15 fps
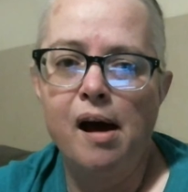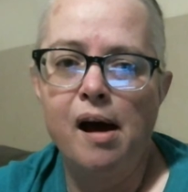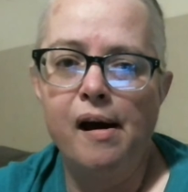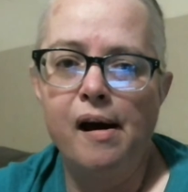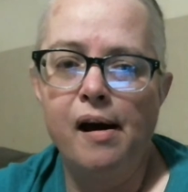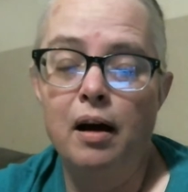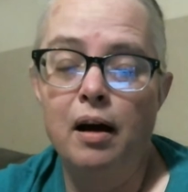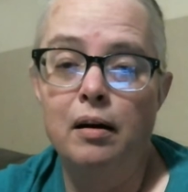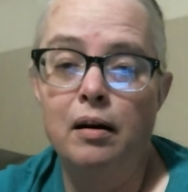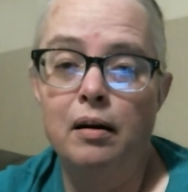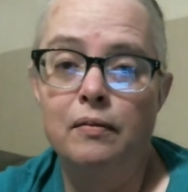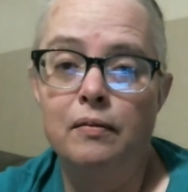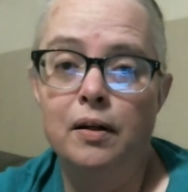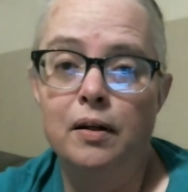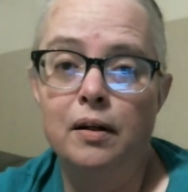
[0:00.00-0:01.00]

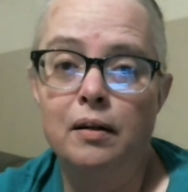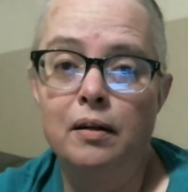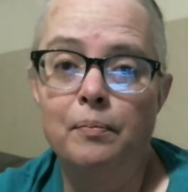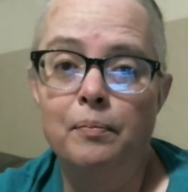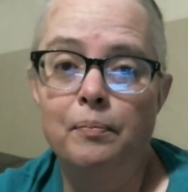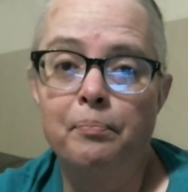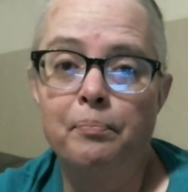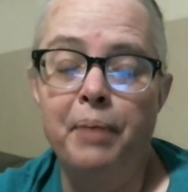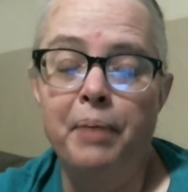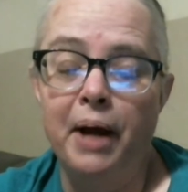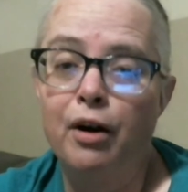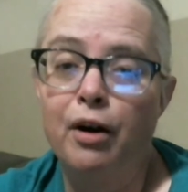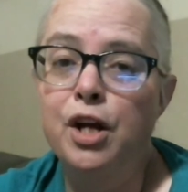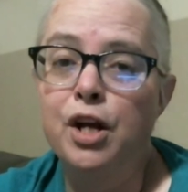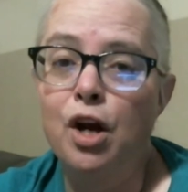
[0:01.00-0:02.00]
of
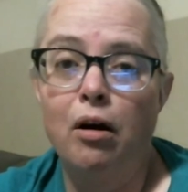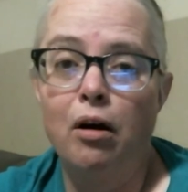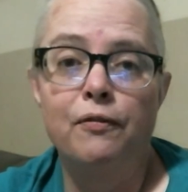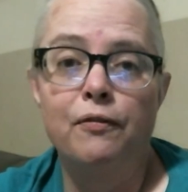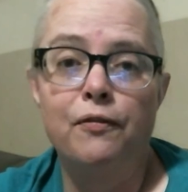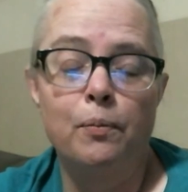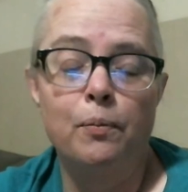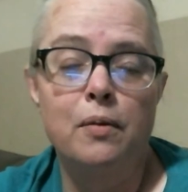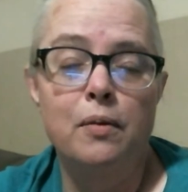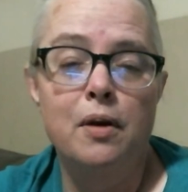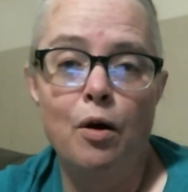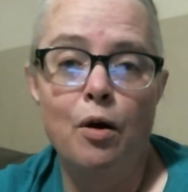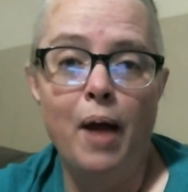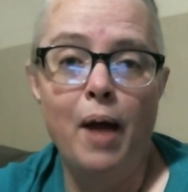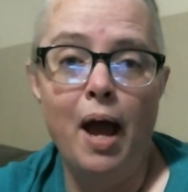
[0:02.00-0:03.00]
bare yarn from
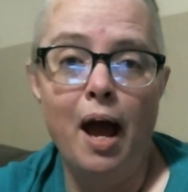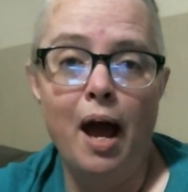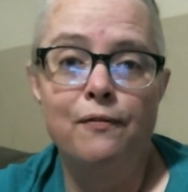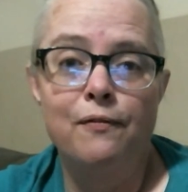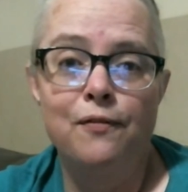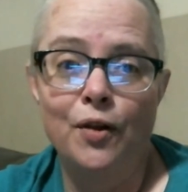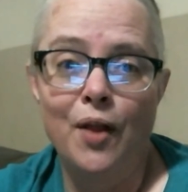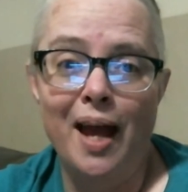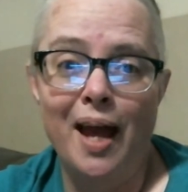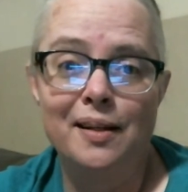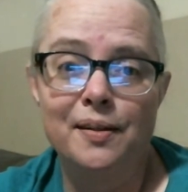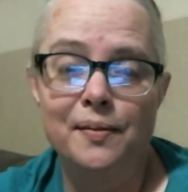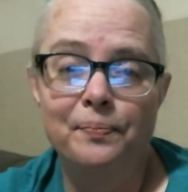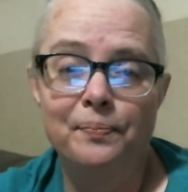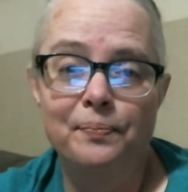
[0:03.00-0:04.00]
Nomad for like
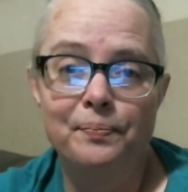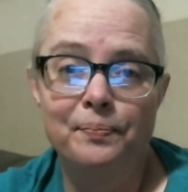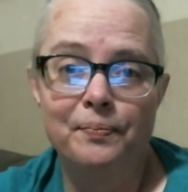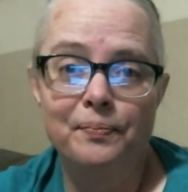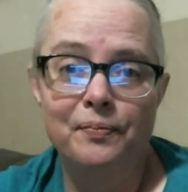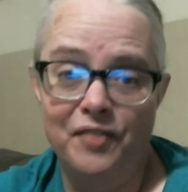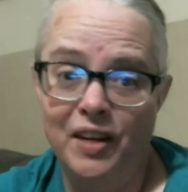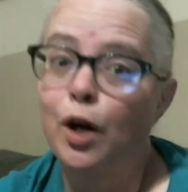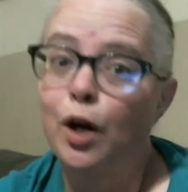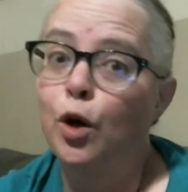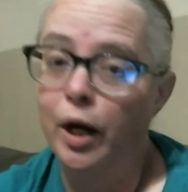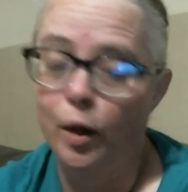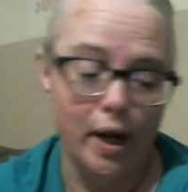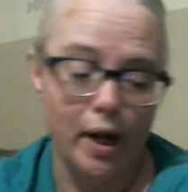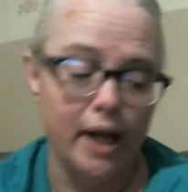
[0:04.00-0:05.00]

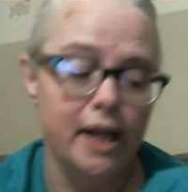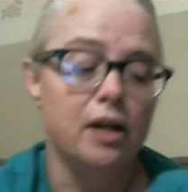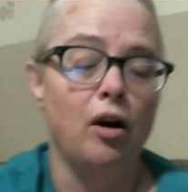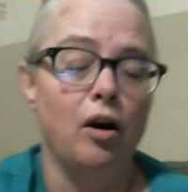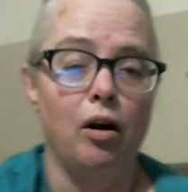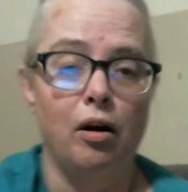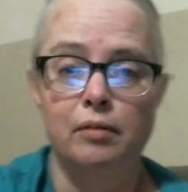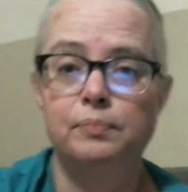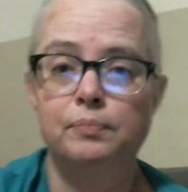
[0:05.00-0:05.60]
fingering weight yarn